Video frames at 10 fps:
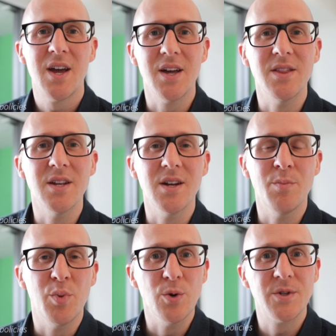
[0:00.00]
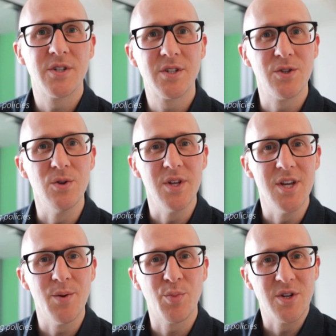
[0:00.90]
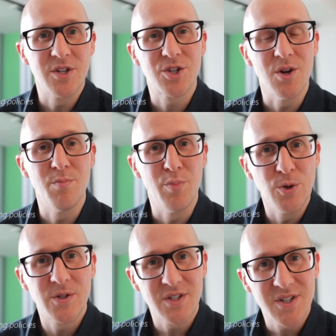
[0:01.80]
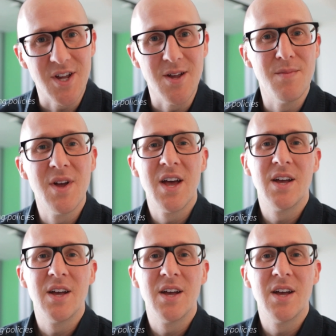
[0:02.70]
and then a boost to the Apprenticeship Boost scheme.